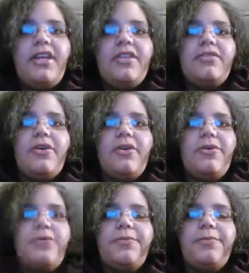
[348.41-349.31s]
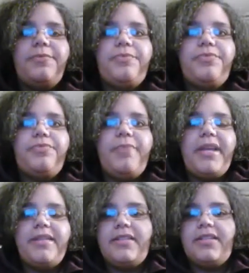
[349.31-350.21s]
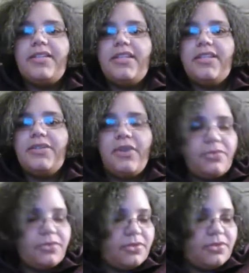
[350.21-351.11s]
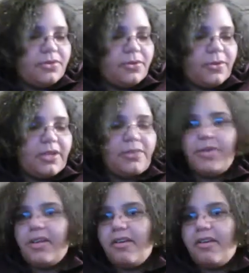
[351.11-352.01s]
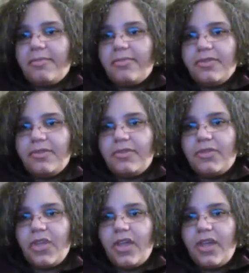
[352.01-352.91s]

So basically, you go through the story, you pick options,